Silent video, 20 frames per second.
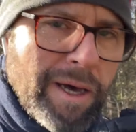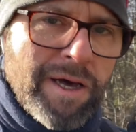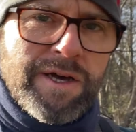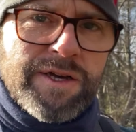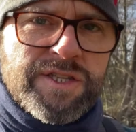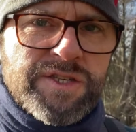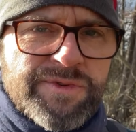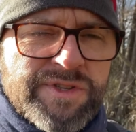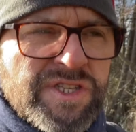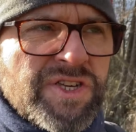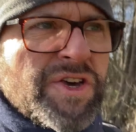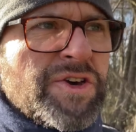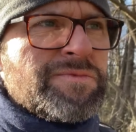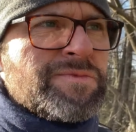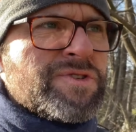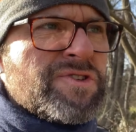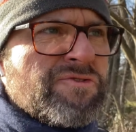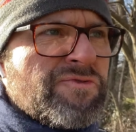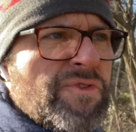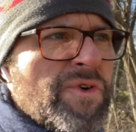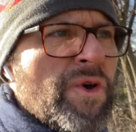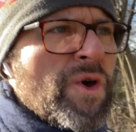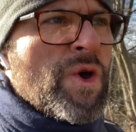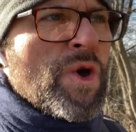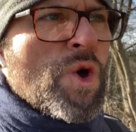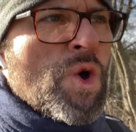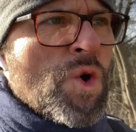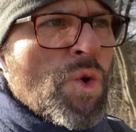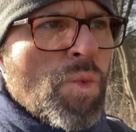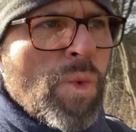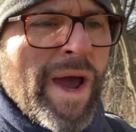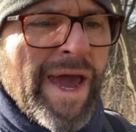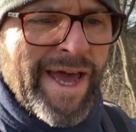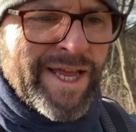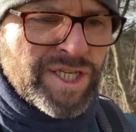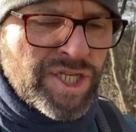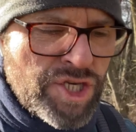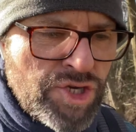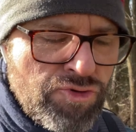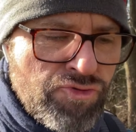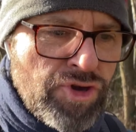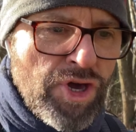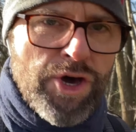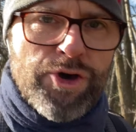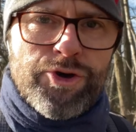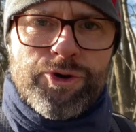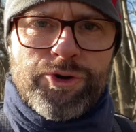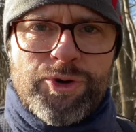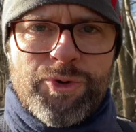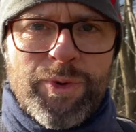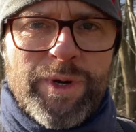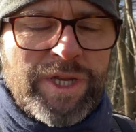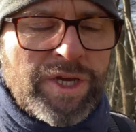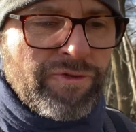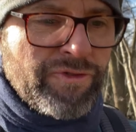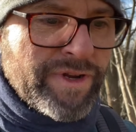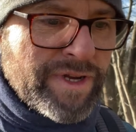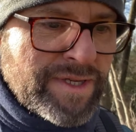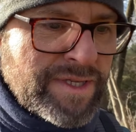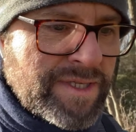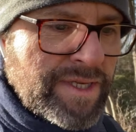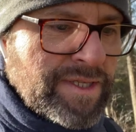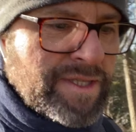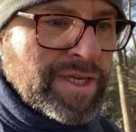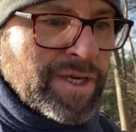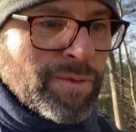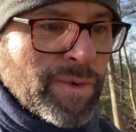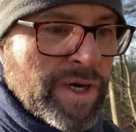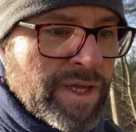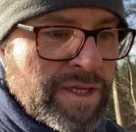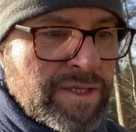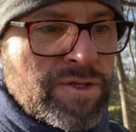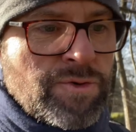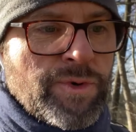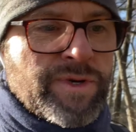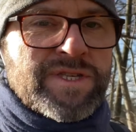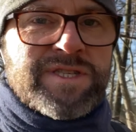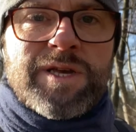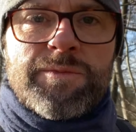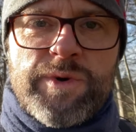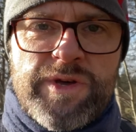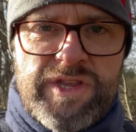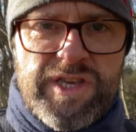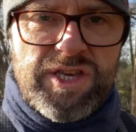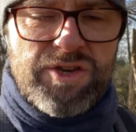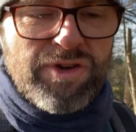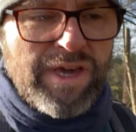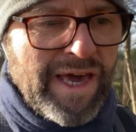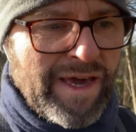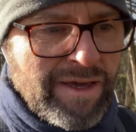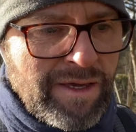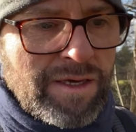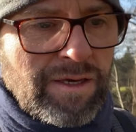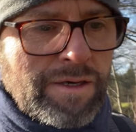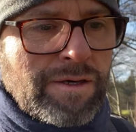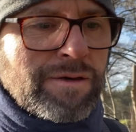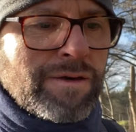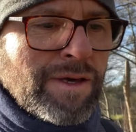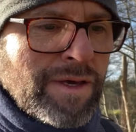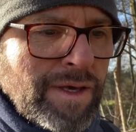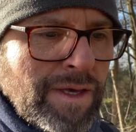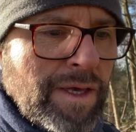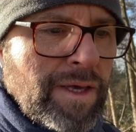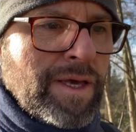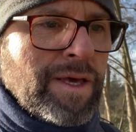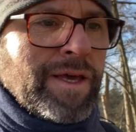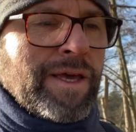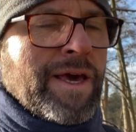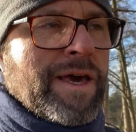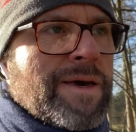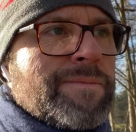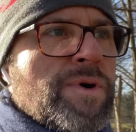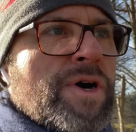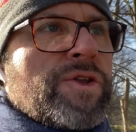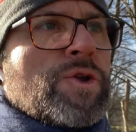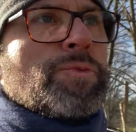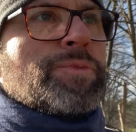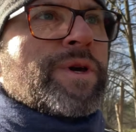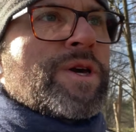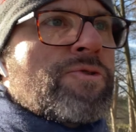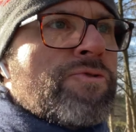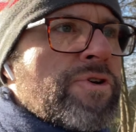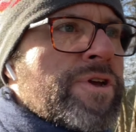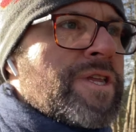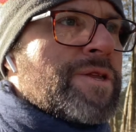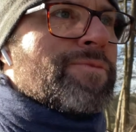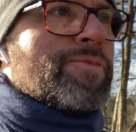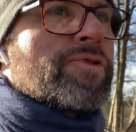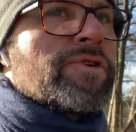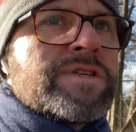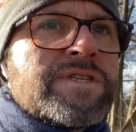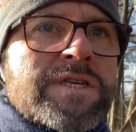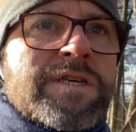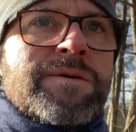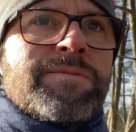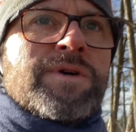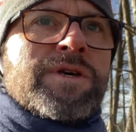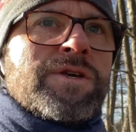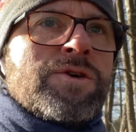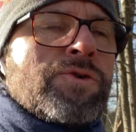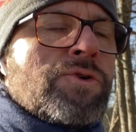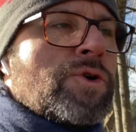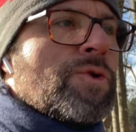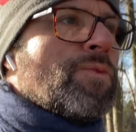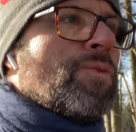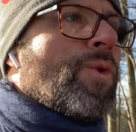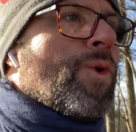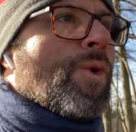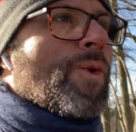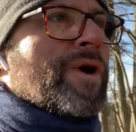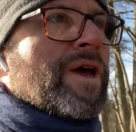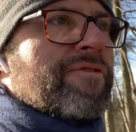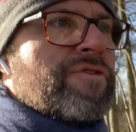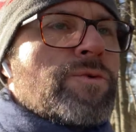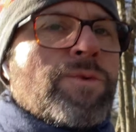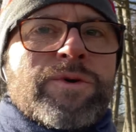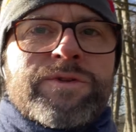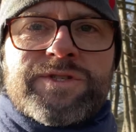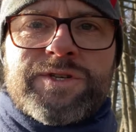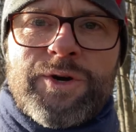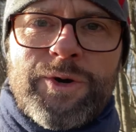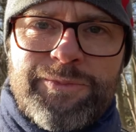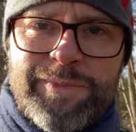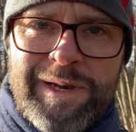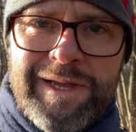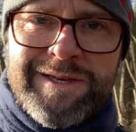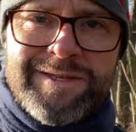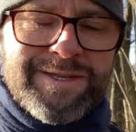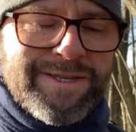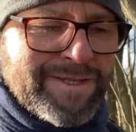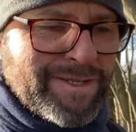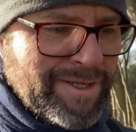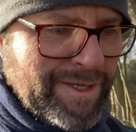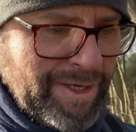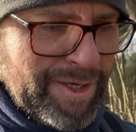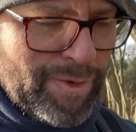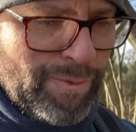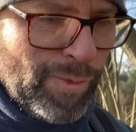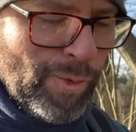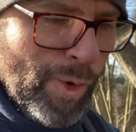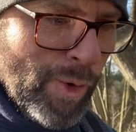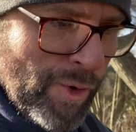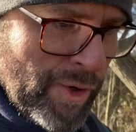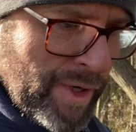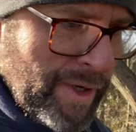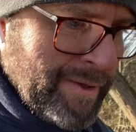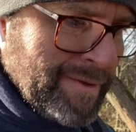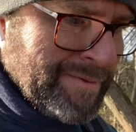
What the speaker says: So in terms of where do you go when you're in a city where there's always somewhere that you can go? Yeah, it might not be green and pretty, but you can walk. Everyone's got places that they can walk.